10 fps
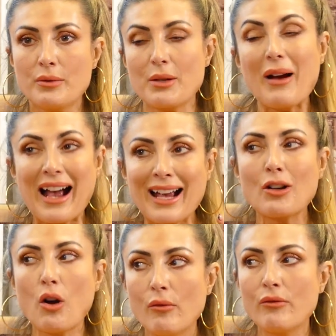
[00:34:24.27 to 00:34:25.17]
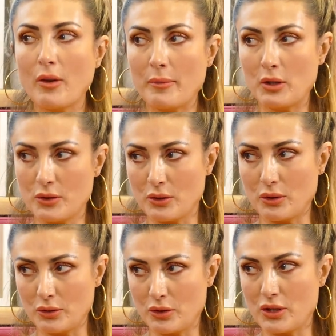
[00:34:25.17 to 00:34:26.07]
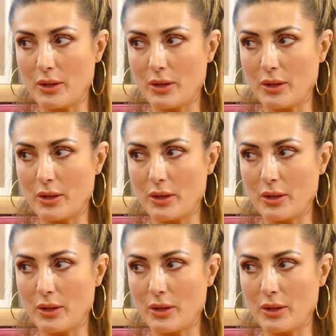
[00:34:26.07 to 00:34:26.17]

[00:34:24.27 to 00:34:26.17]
so I come from the hustle culture,